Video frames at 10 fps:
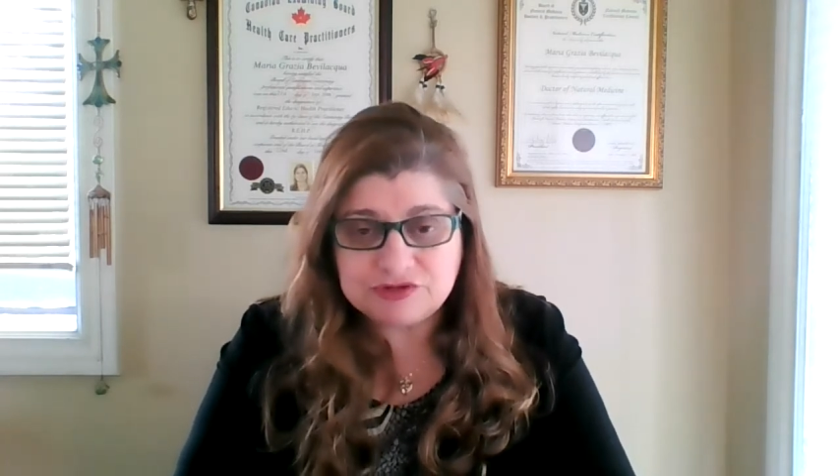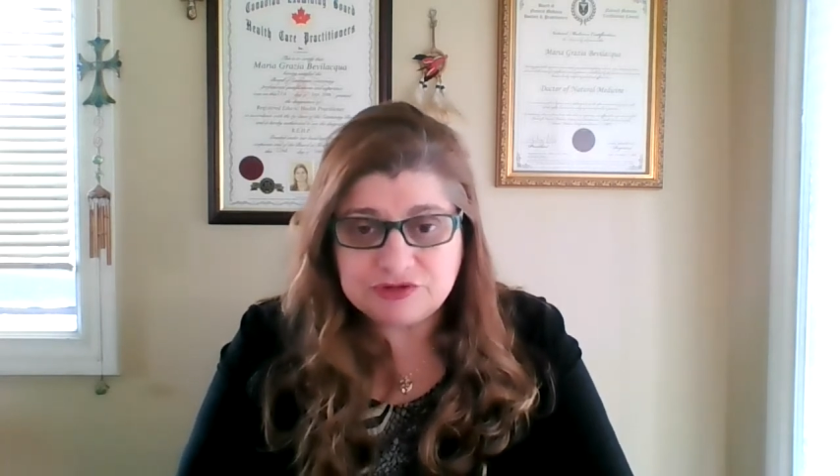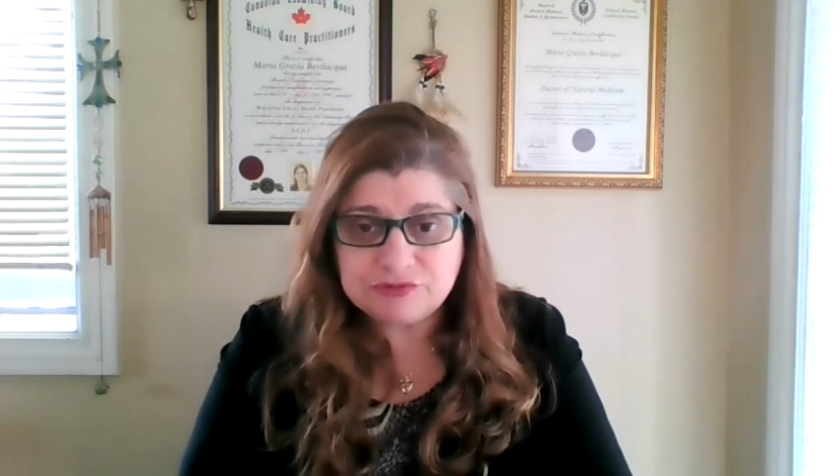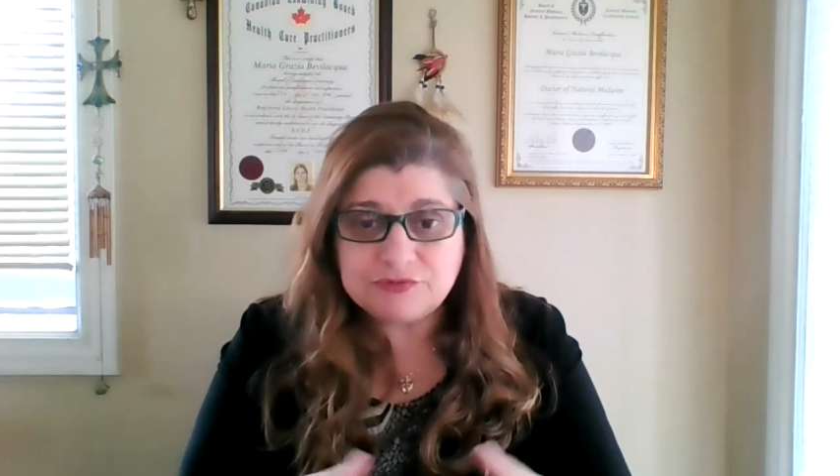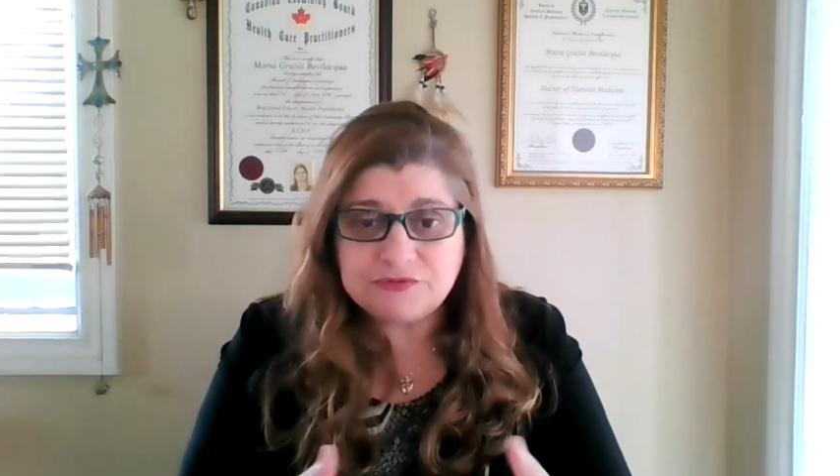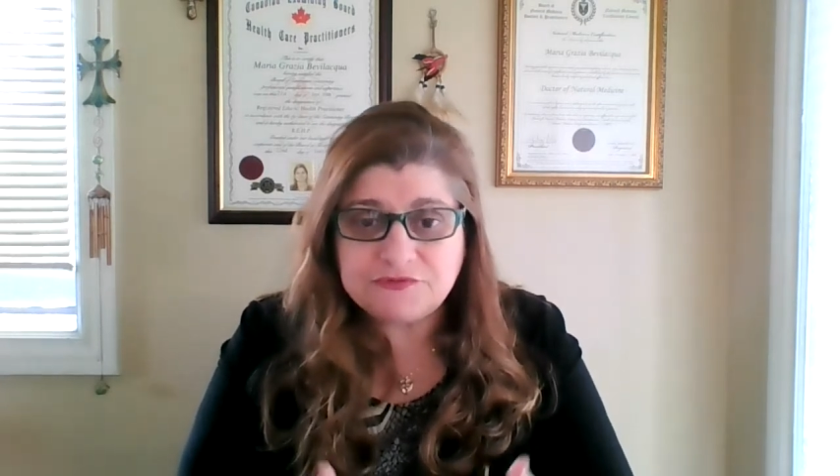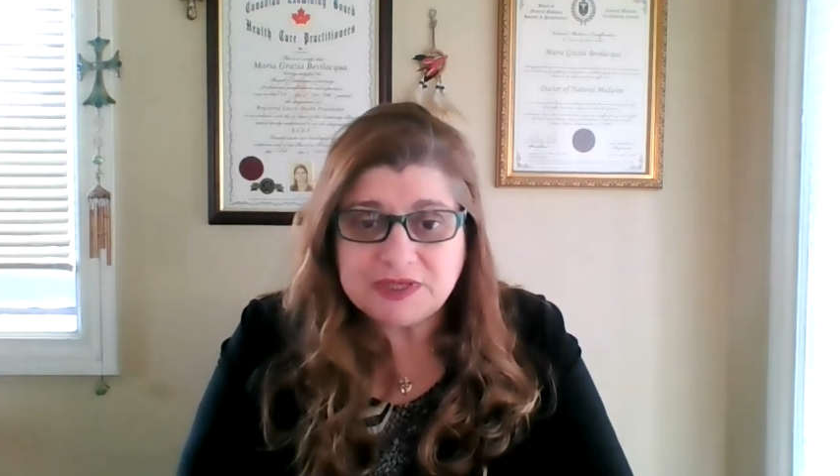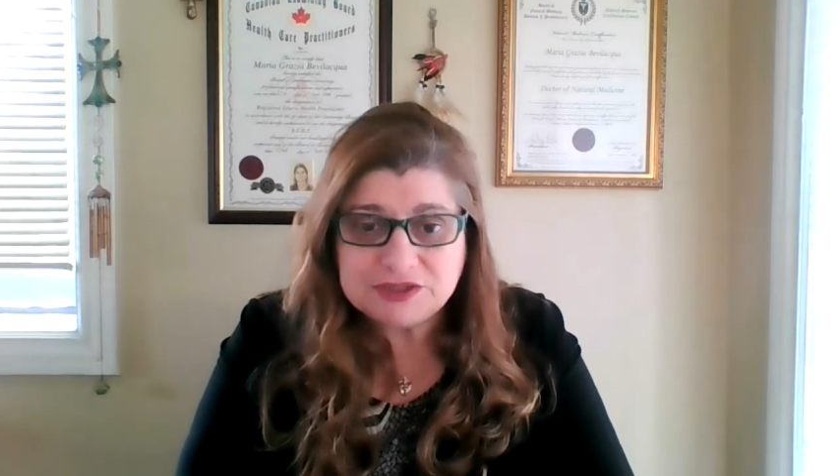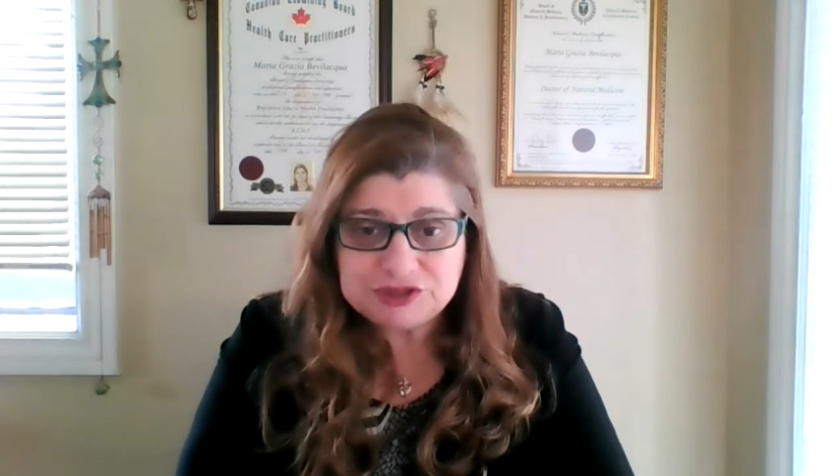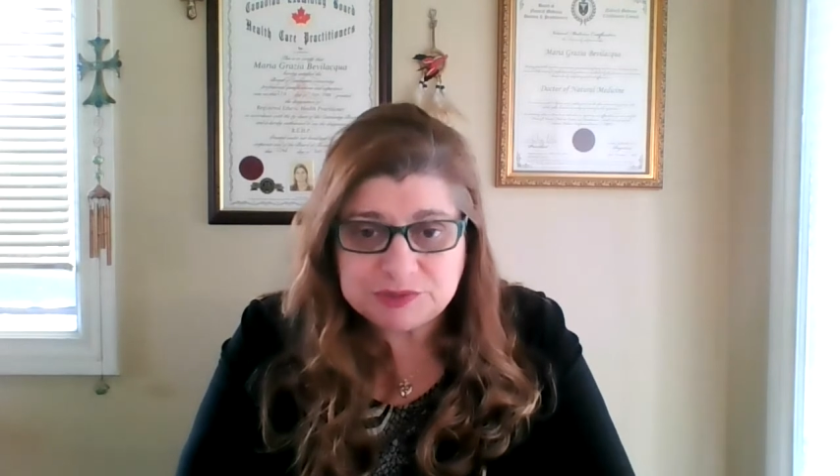to
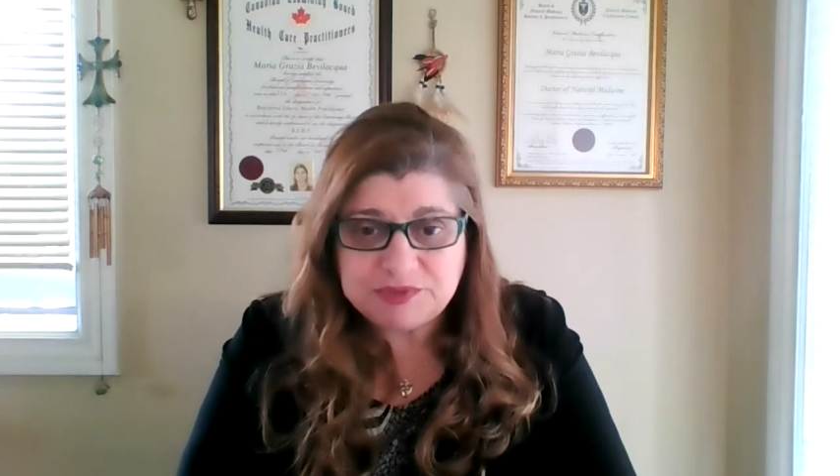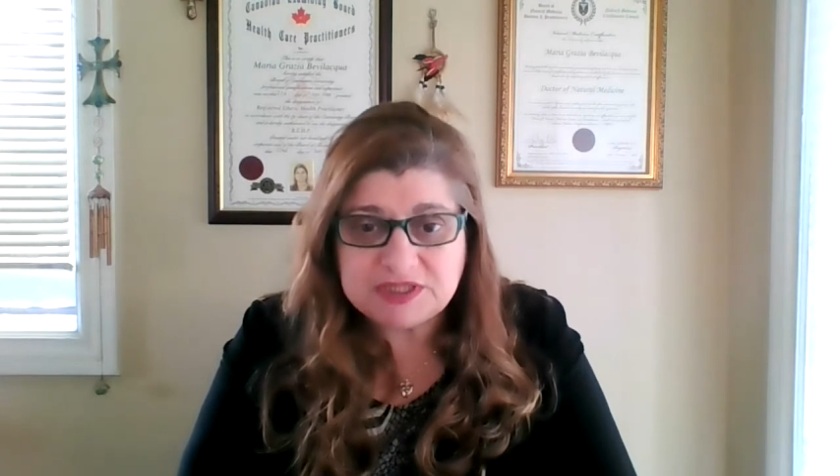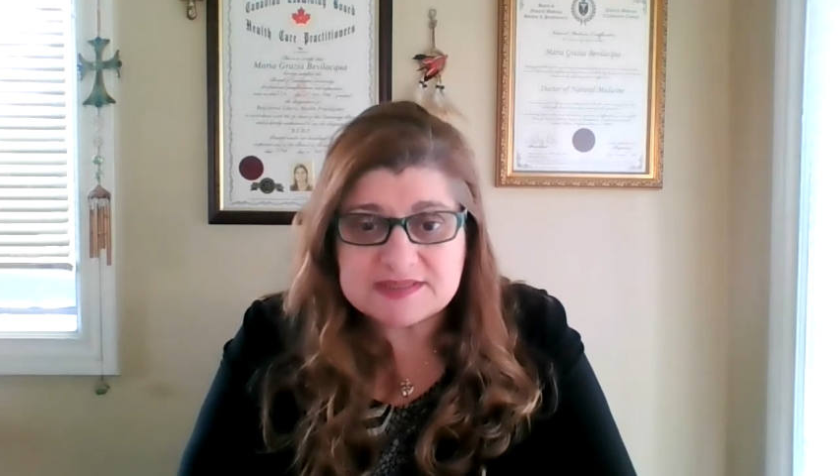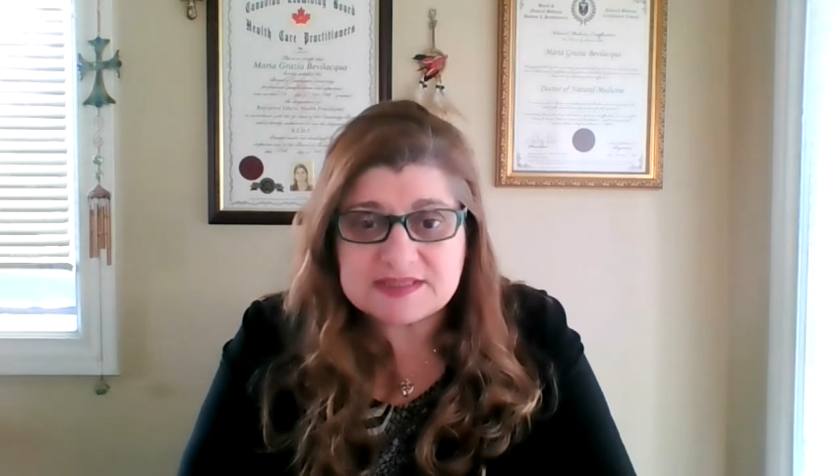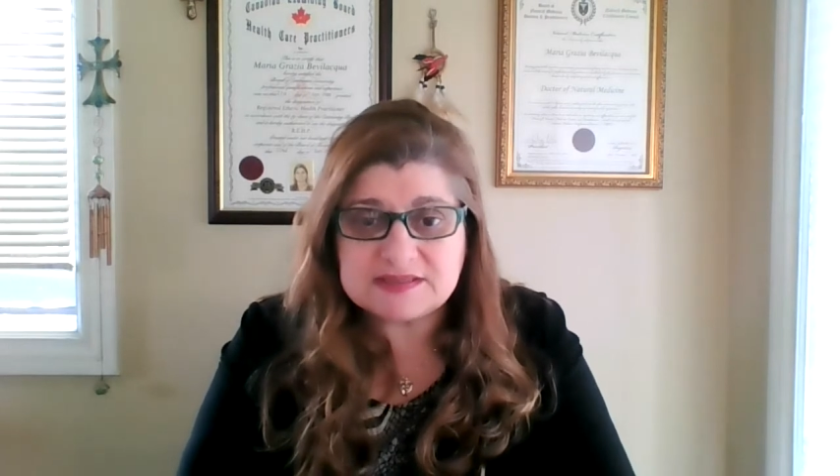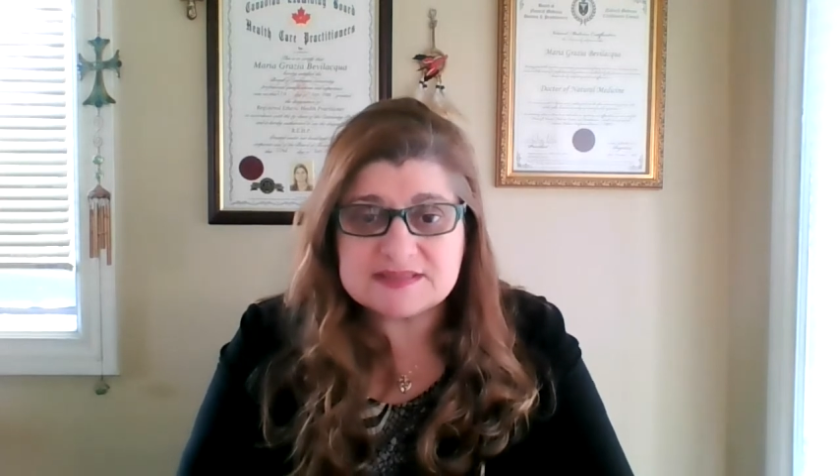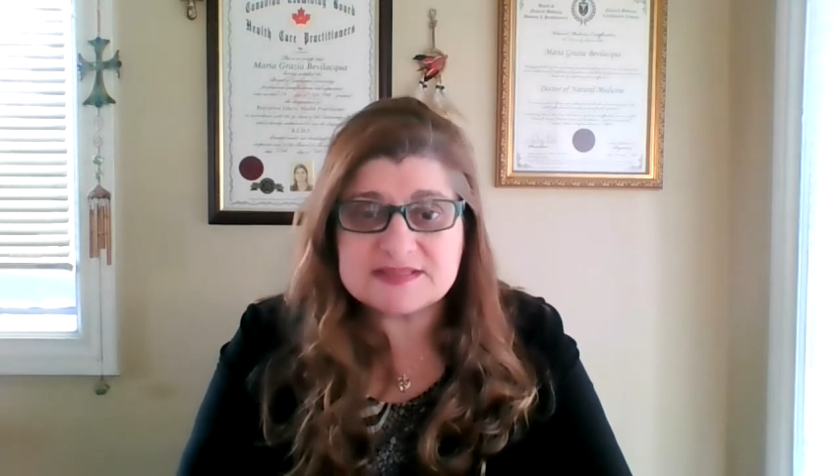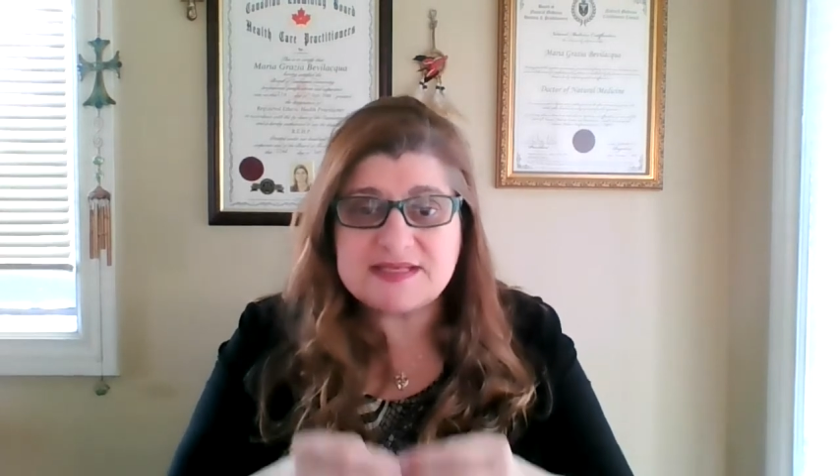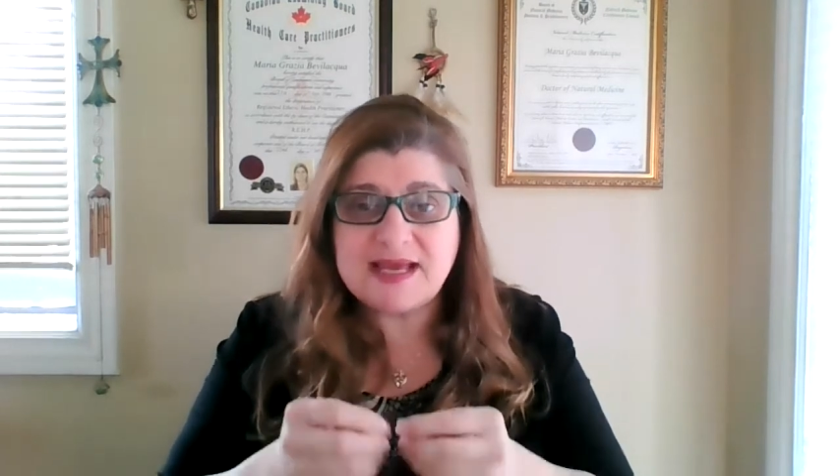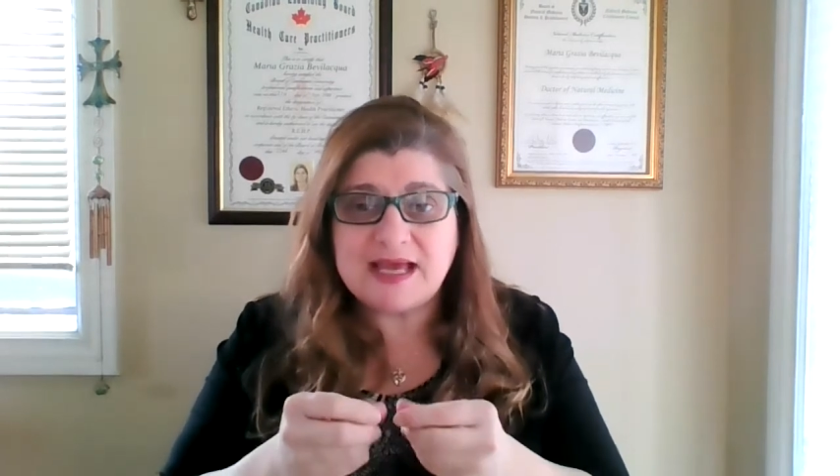function because it
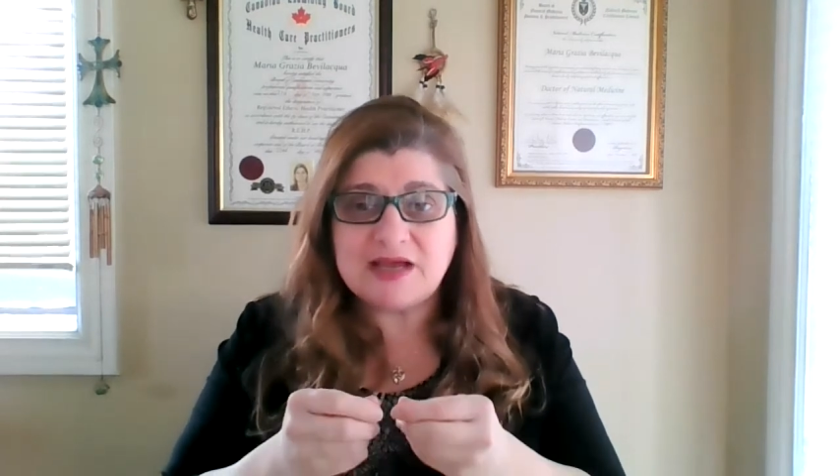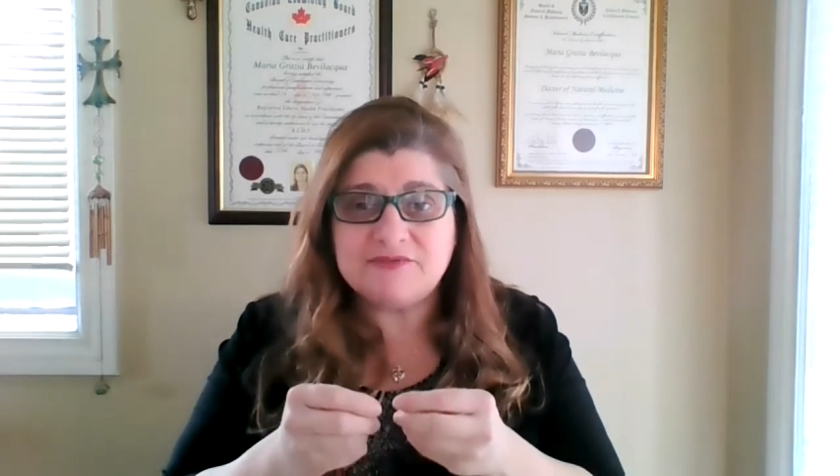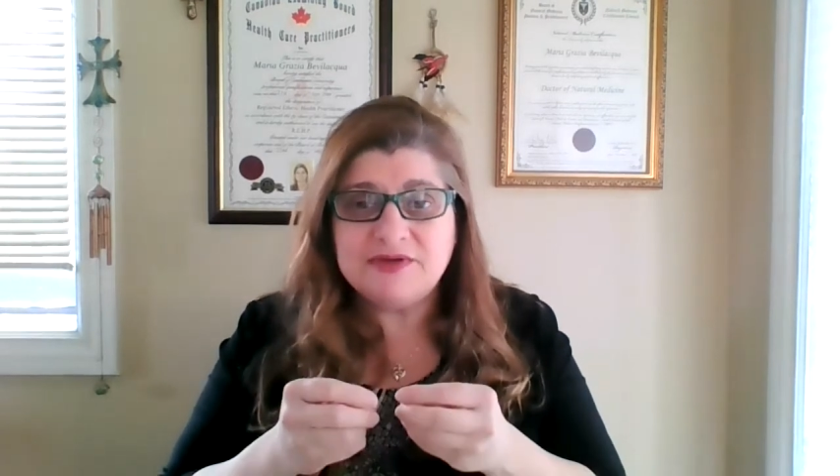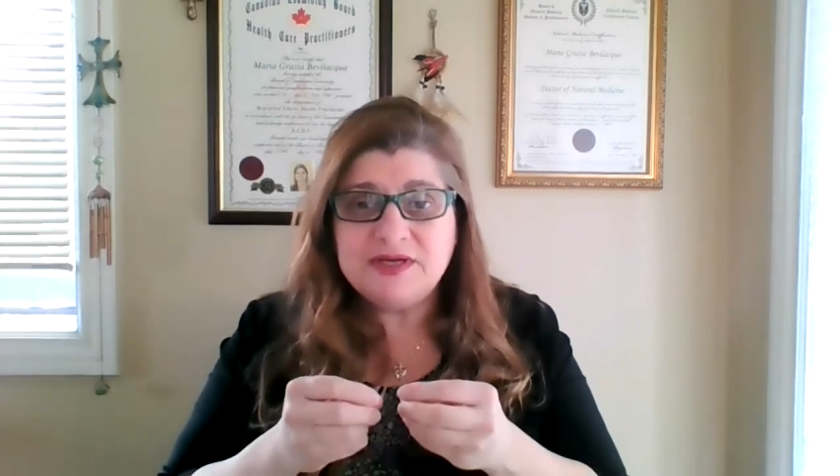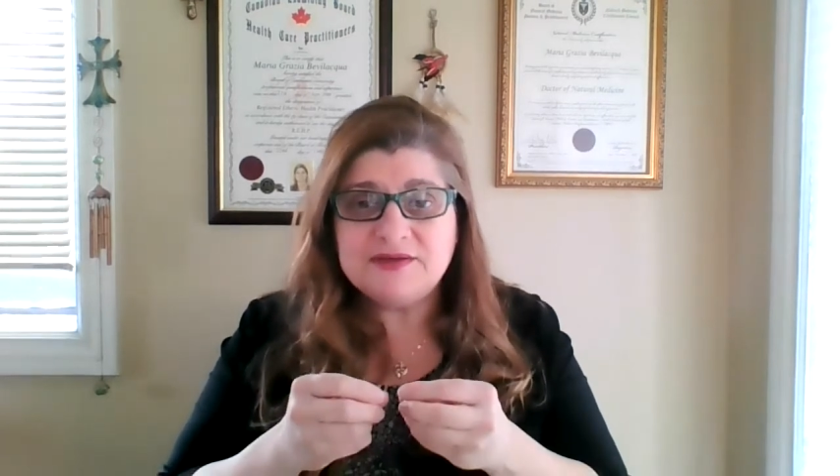doesn't have